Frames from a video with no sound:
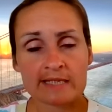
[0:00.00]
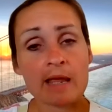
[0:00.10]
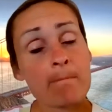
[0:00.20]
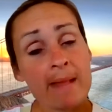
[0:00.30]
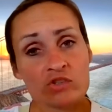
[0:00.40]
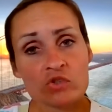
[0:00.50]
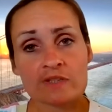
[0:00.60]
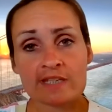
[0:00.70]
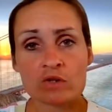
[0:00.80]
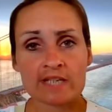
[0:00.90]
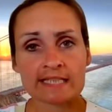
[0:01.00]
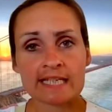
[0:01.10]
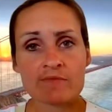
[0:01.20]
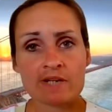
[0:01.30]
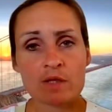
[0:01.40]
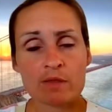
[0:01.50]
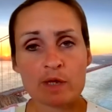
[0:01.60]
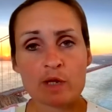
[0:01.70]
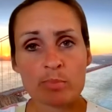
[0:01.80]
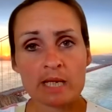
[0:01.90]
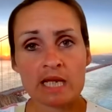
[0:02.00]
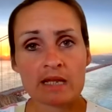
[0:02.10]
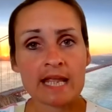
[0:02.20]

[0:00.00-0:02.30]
I mentioned stereotactic radiotherapy,